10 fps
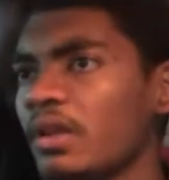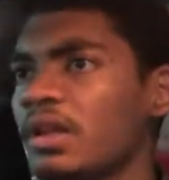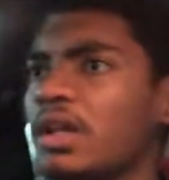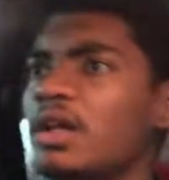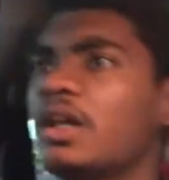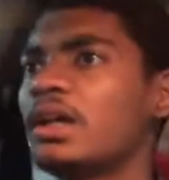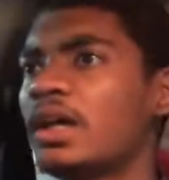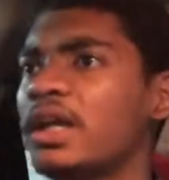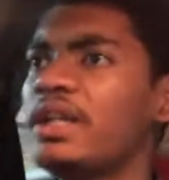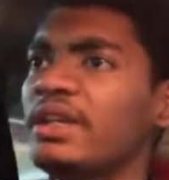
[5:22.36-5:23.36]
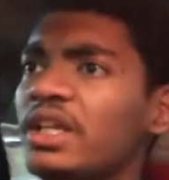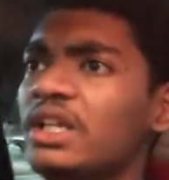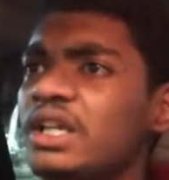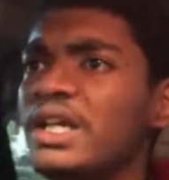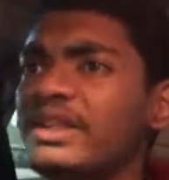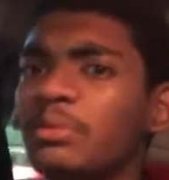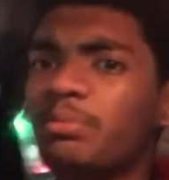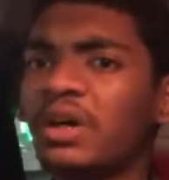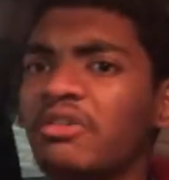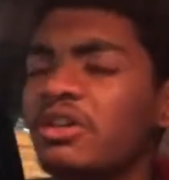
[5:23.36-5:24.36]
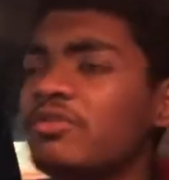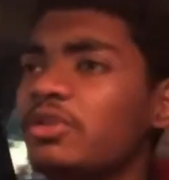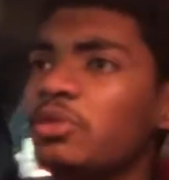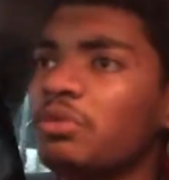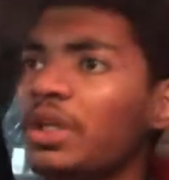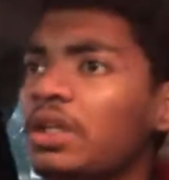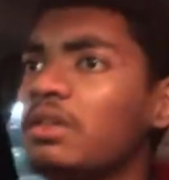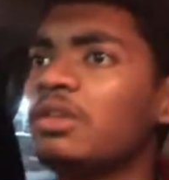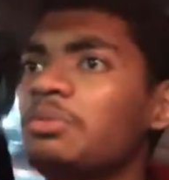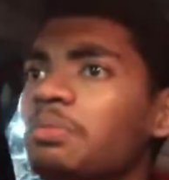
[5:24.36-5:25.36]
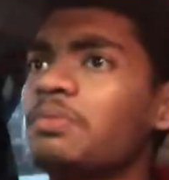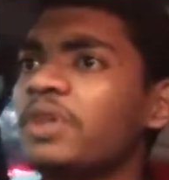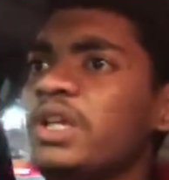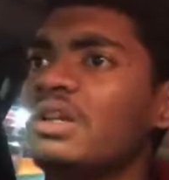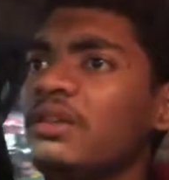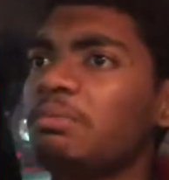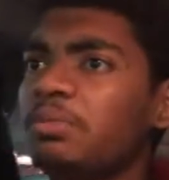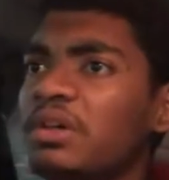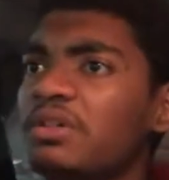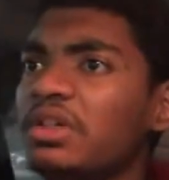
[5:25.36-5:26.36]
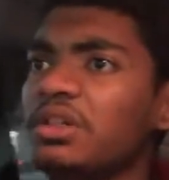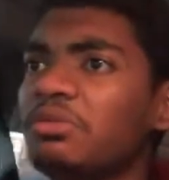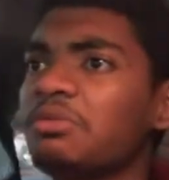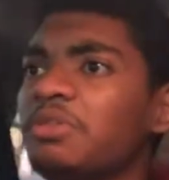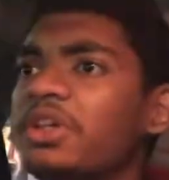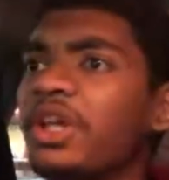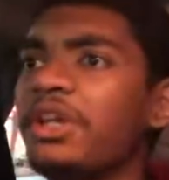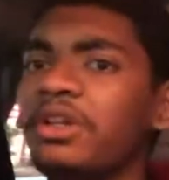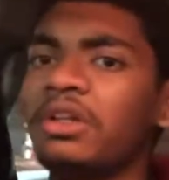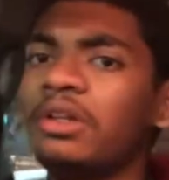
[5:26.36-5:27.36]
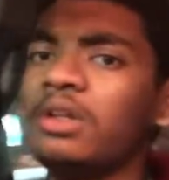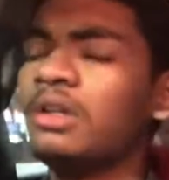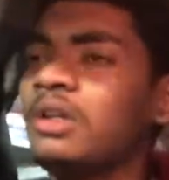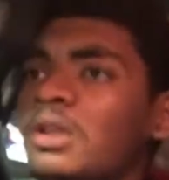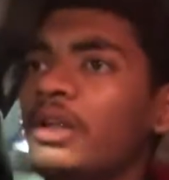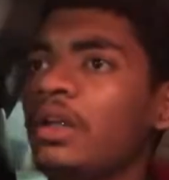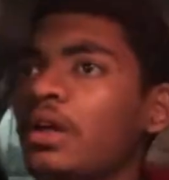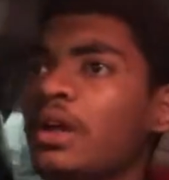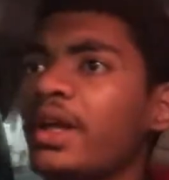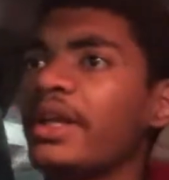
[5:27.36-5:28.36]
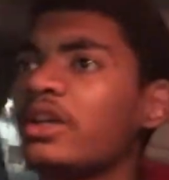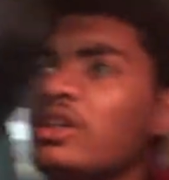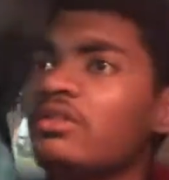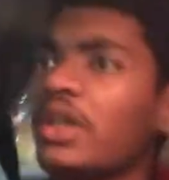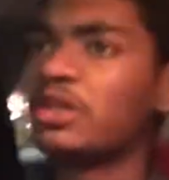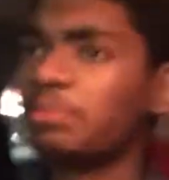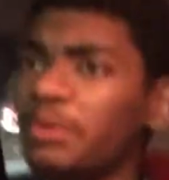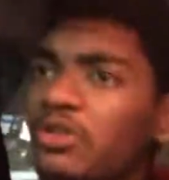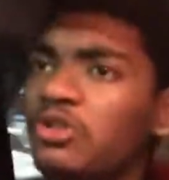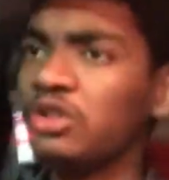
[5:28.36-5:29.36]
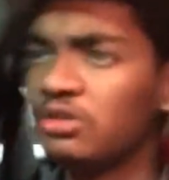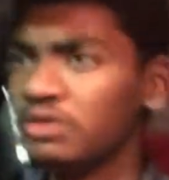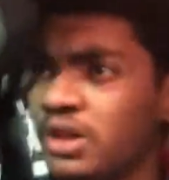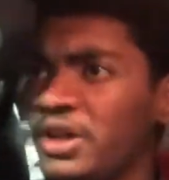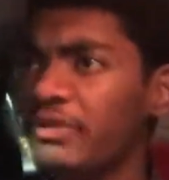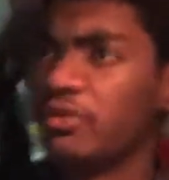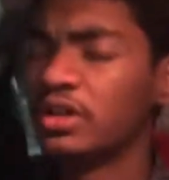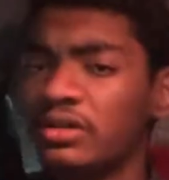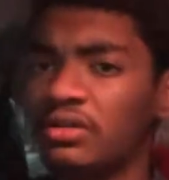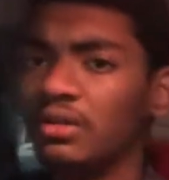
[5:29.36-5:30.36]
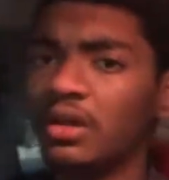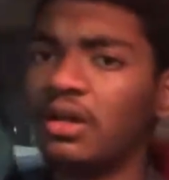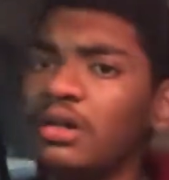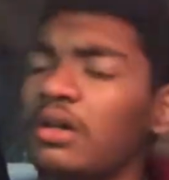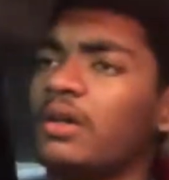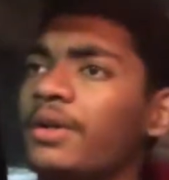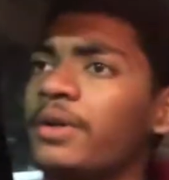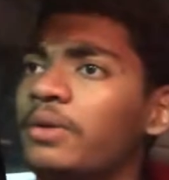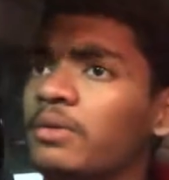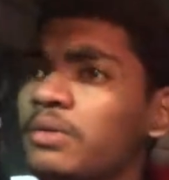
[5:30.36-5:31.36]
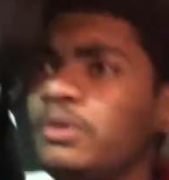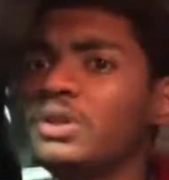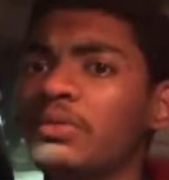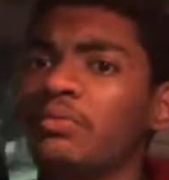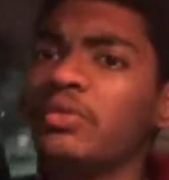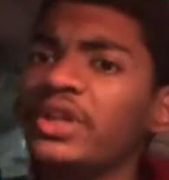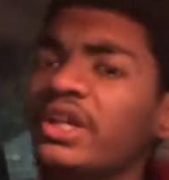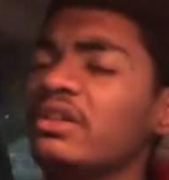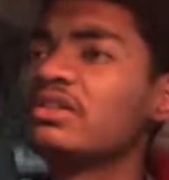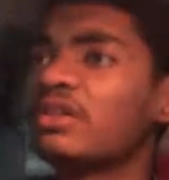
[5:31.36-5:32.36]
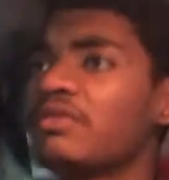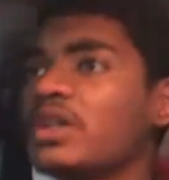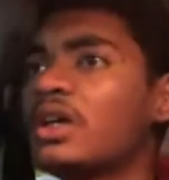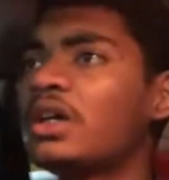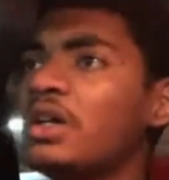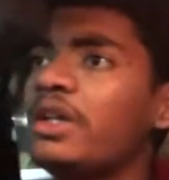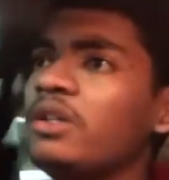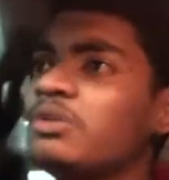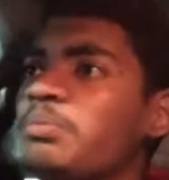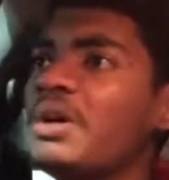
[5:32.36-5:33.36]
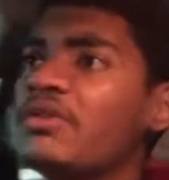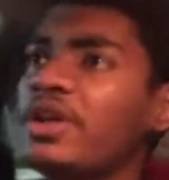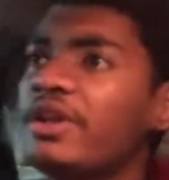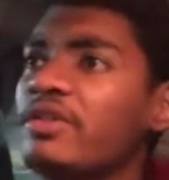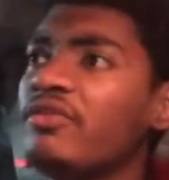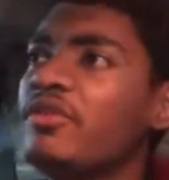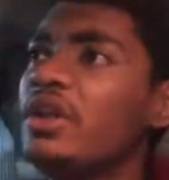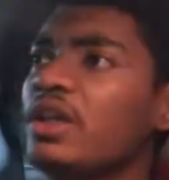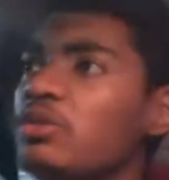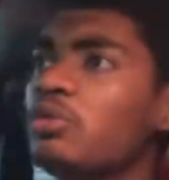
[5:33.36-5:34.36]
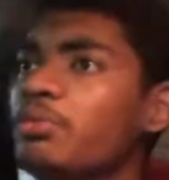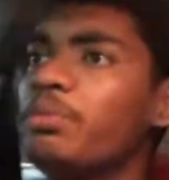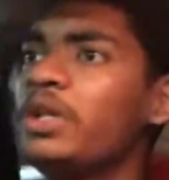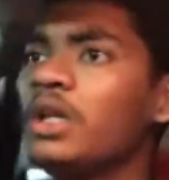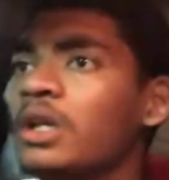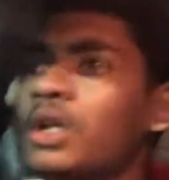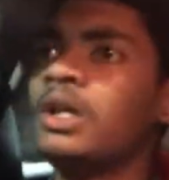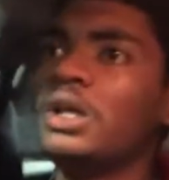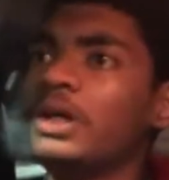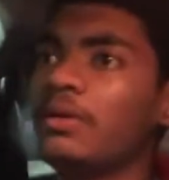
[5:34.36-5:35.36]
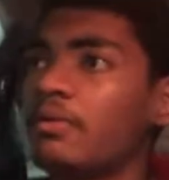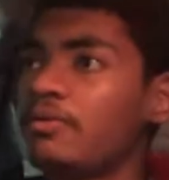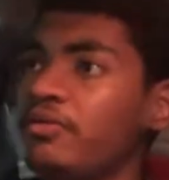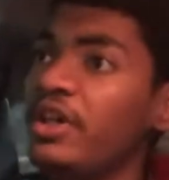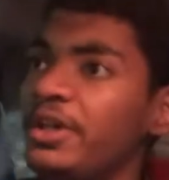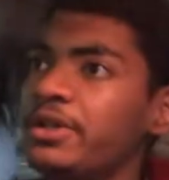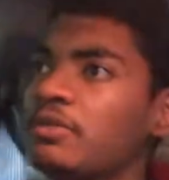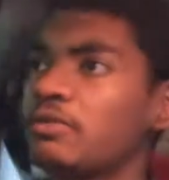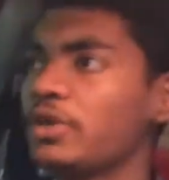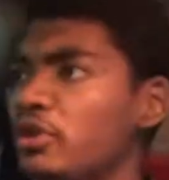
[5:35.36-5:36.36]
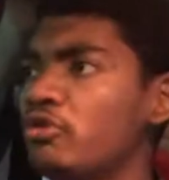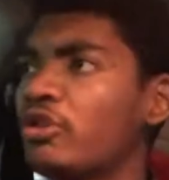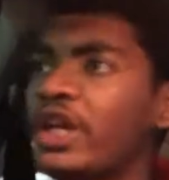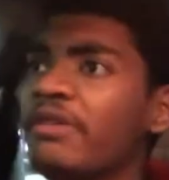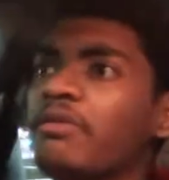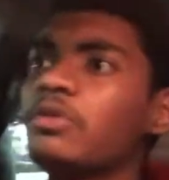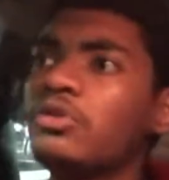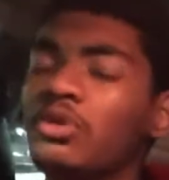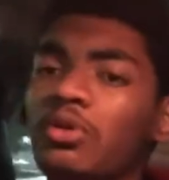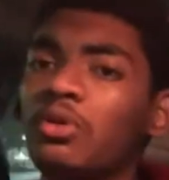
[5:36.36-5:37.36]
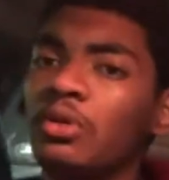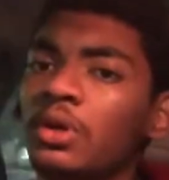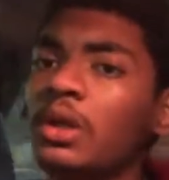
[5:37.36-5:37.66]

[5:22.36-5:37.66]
I really like the power of this vehicle. This vehicle power is great. I cannot express it in words. The greatness of the car and its power and its feeling should be felt when you drive. So